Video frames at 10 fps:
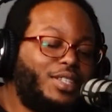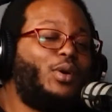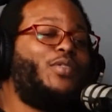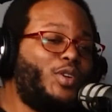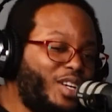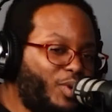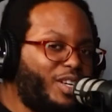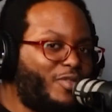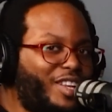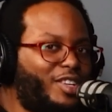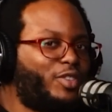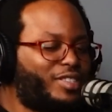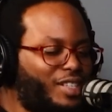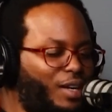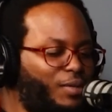so if you didn't want to read it
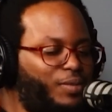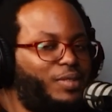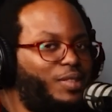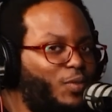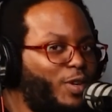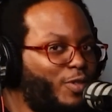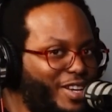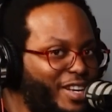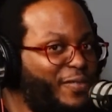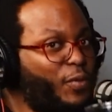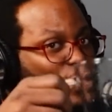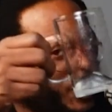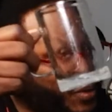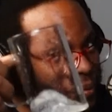yourself, we'll read it for you.